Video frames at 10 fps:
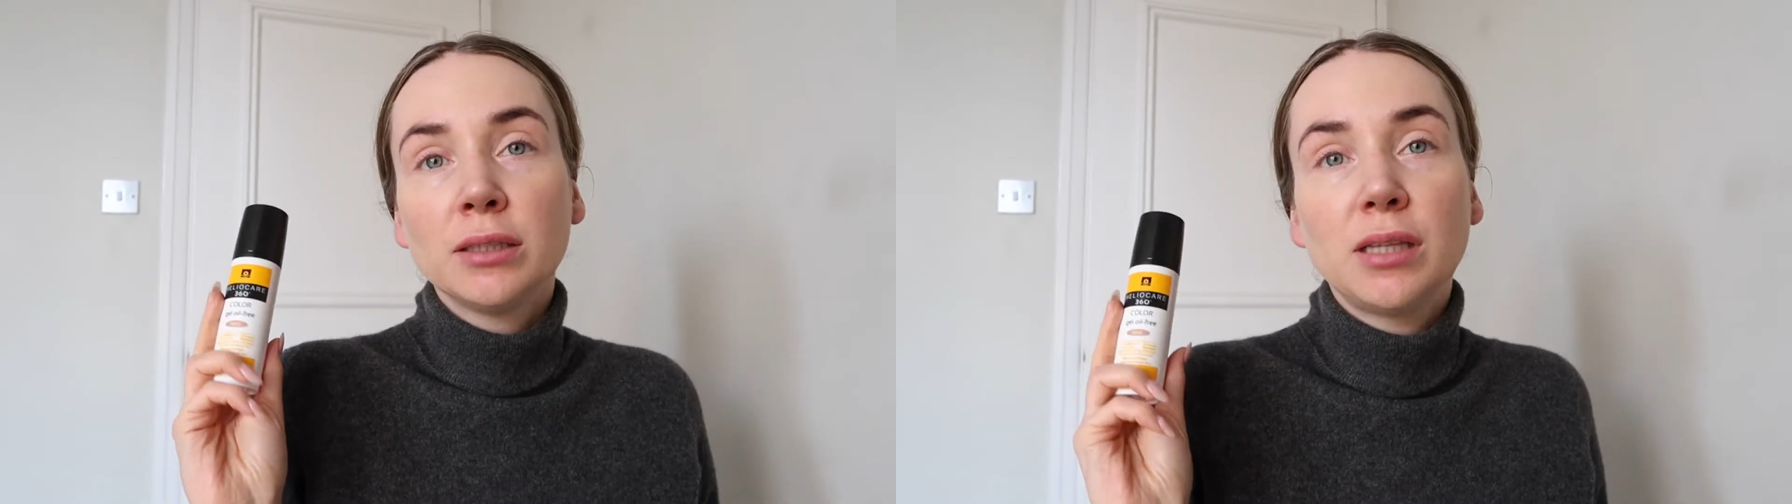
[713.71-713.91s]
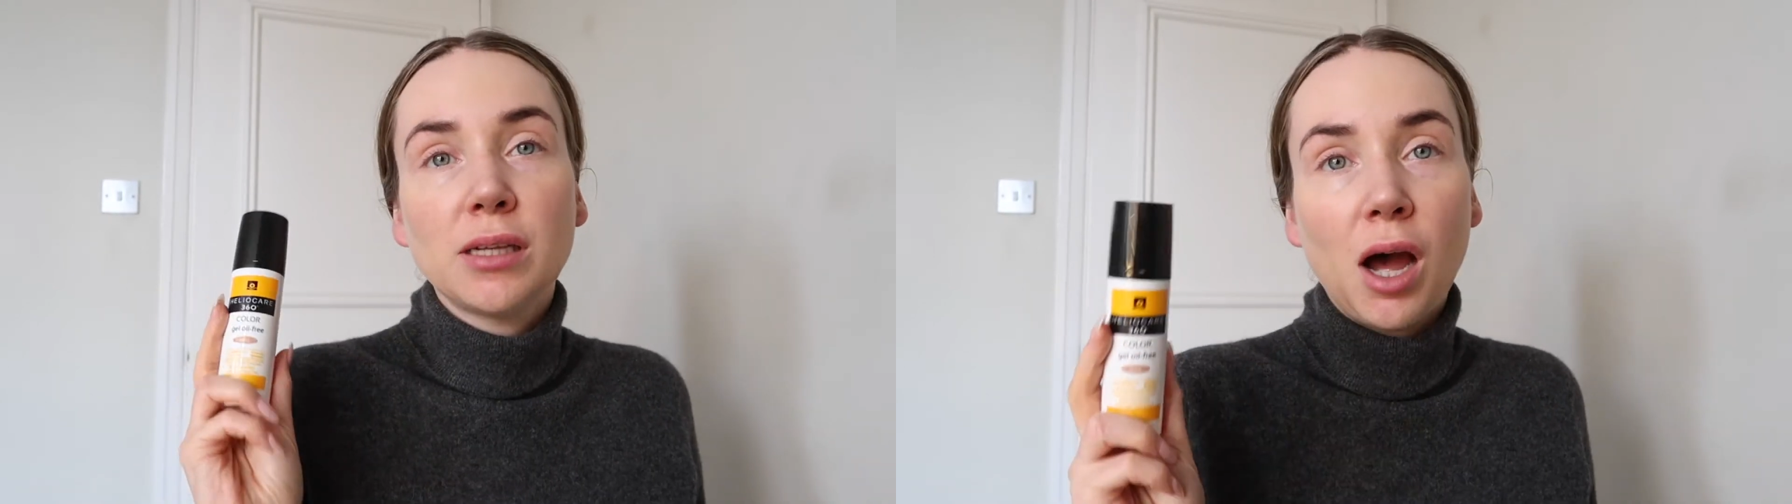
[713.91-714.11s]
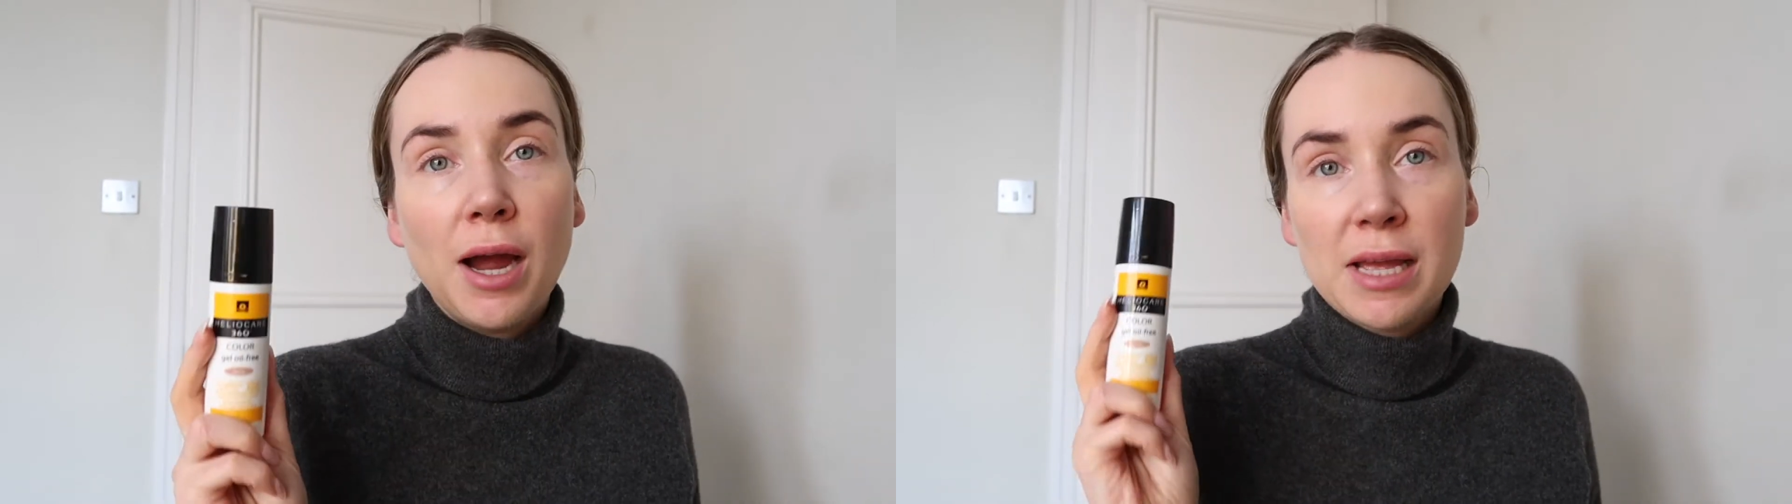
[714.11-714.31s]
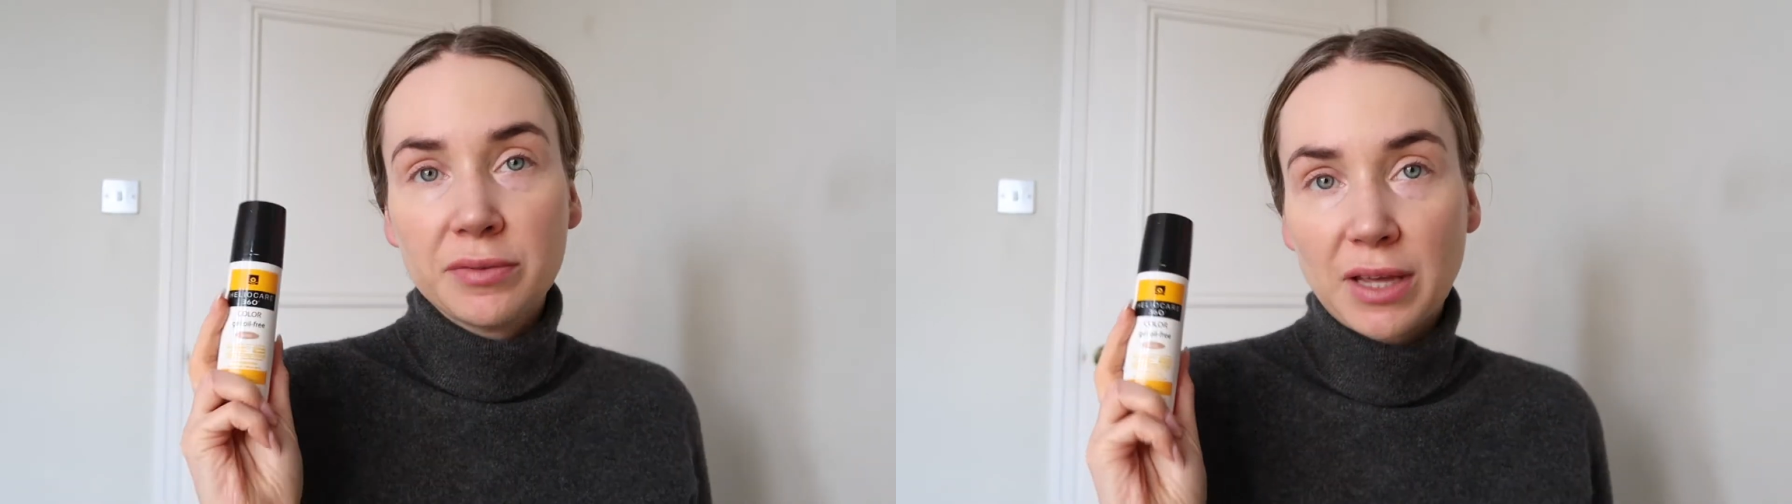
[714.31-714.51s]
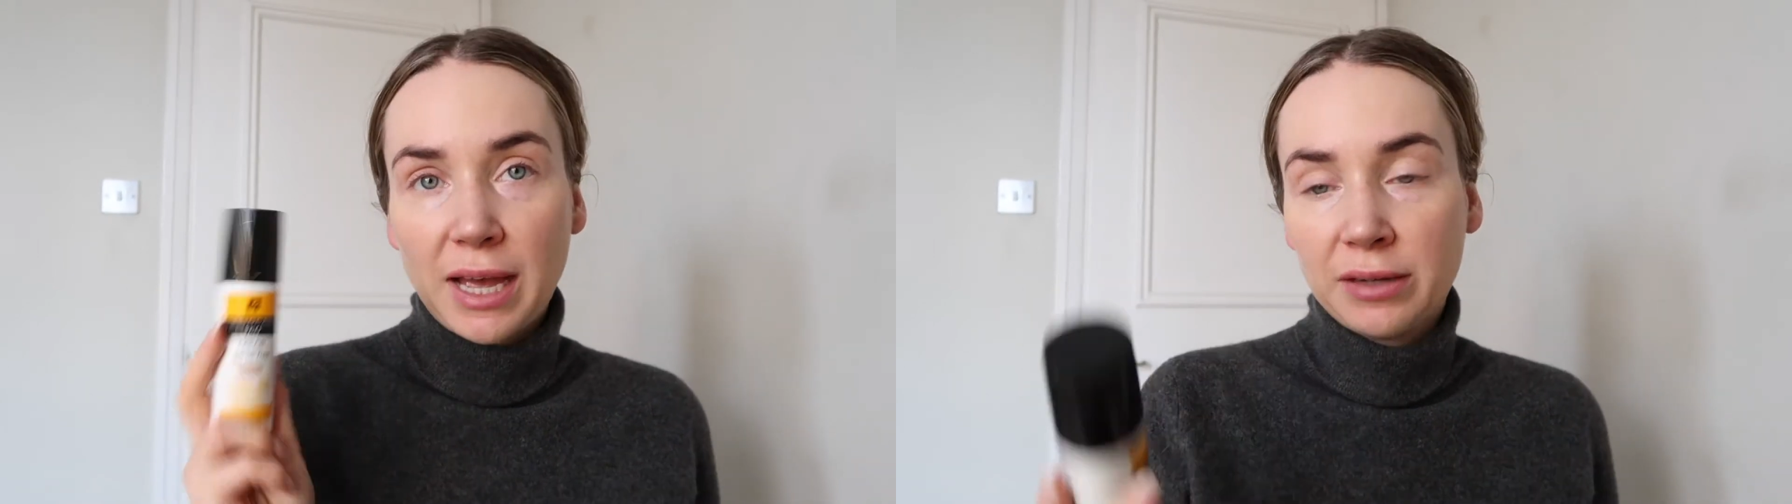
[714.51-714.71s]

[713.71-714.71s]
that I have